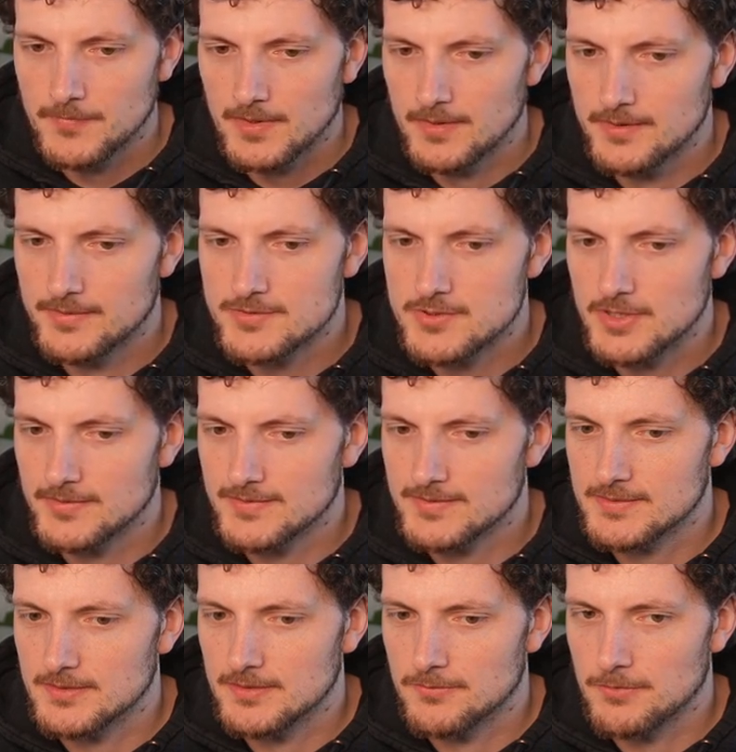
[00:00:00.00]
is
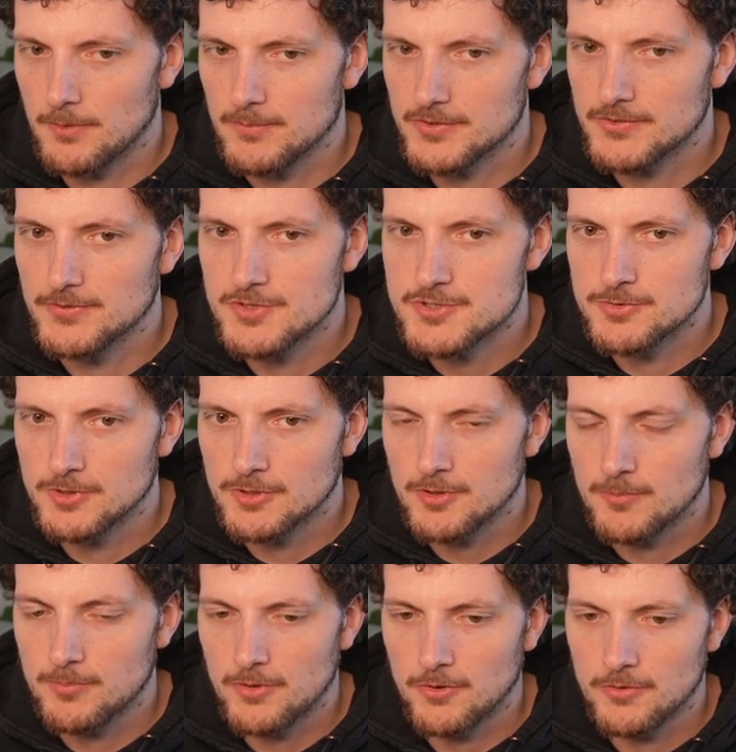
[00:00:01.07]
just from this visual
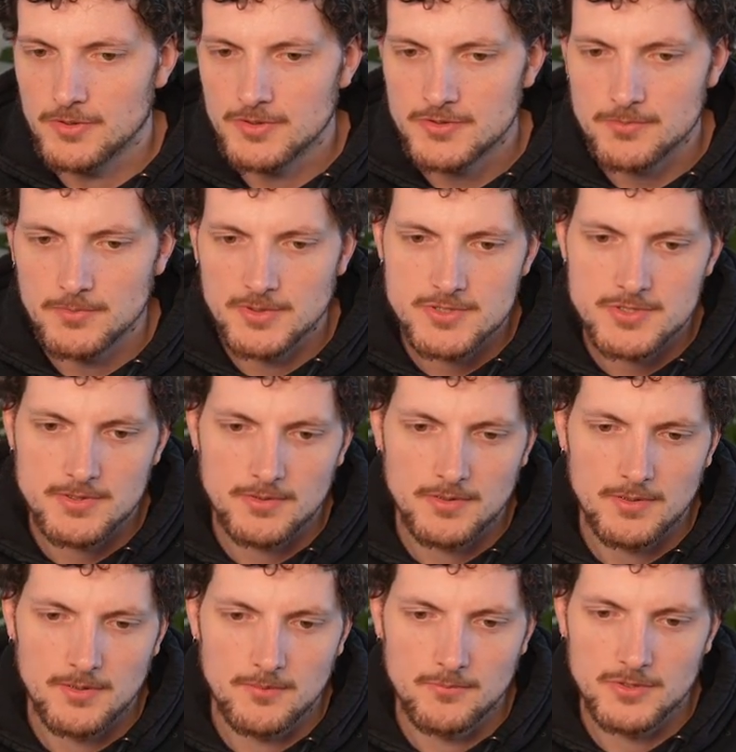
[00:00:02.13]
component, which
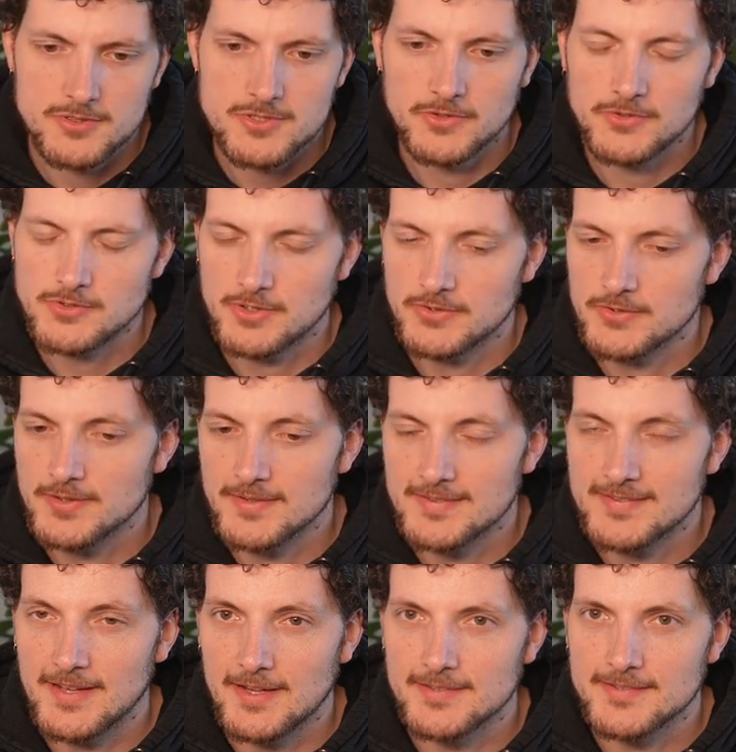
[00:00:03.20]
is just a
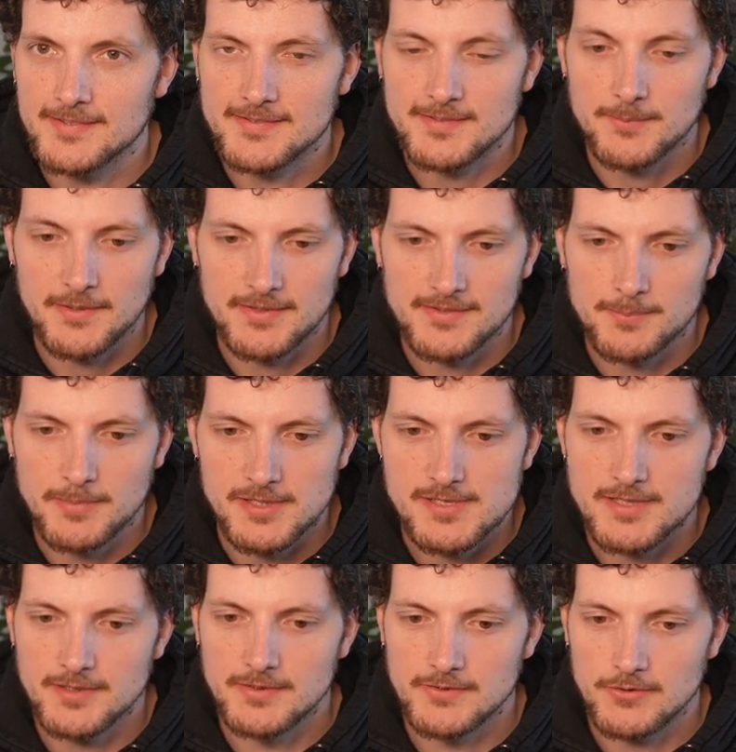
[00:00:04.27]
design system that is
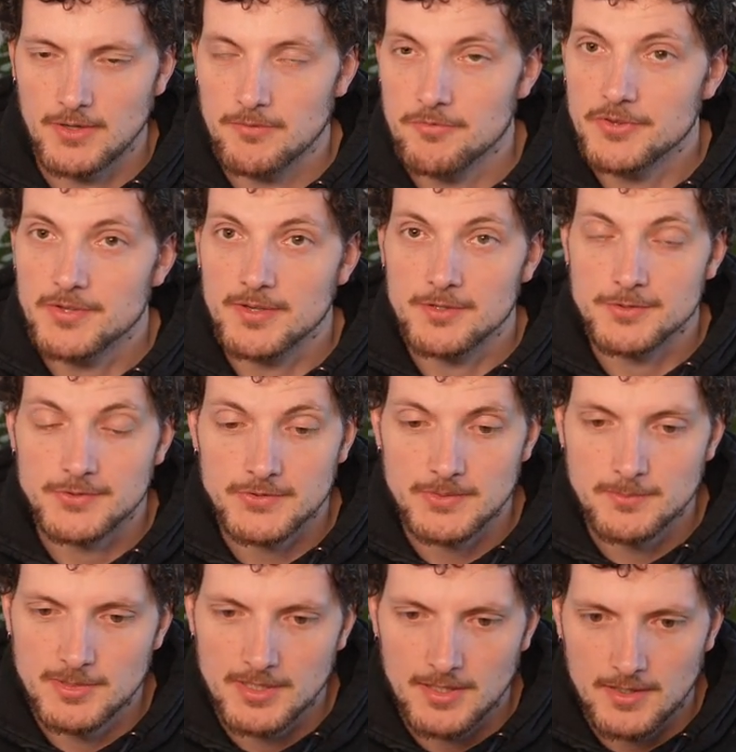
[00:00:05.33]
built in, so everything looks
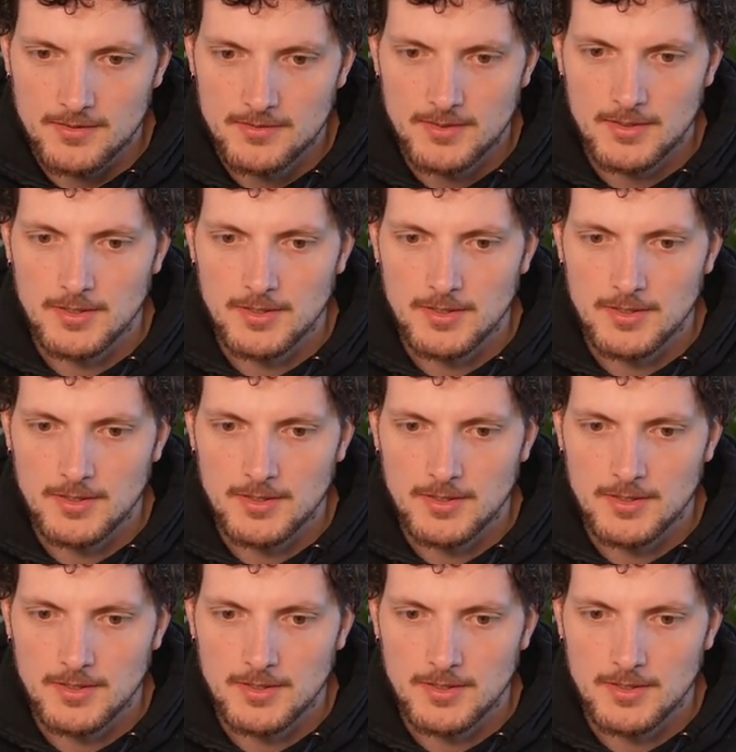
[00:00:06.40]
similar.